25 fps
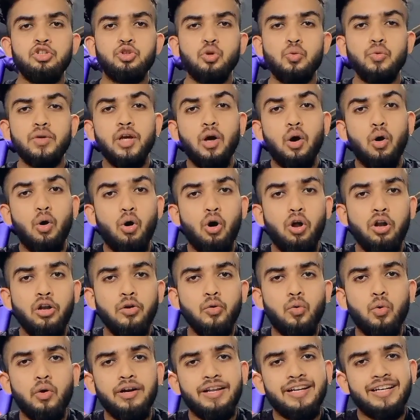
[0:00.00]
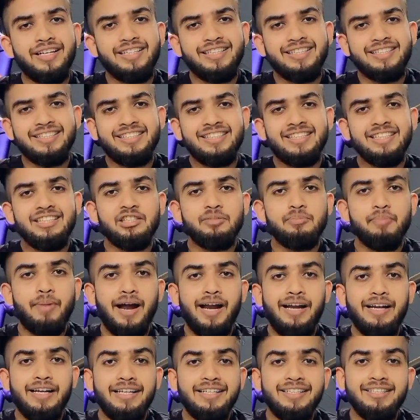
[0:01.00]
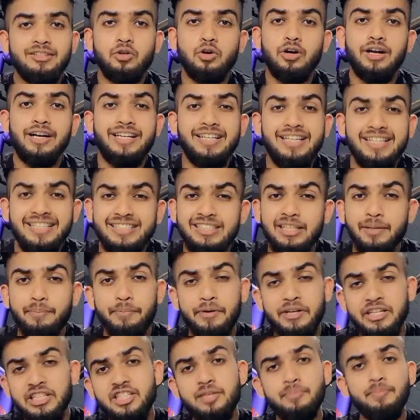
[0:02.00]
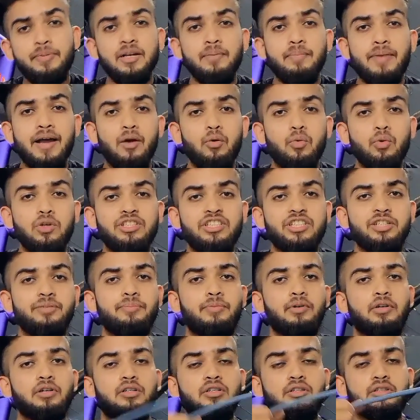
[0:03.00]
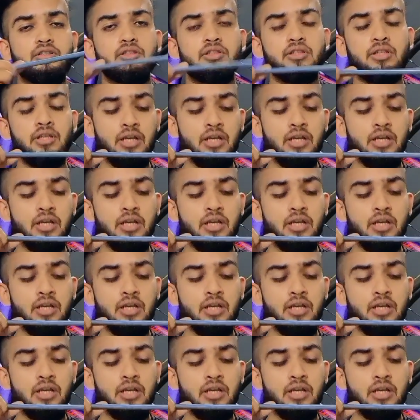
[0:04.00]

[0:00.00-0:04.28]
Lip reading: So we all know what a resistance band is, or at least the principle by which it works.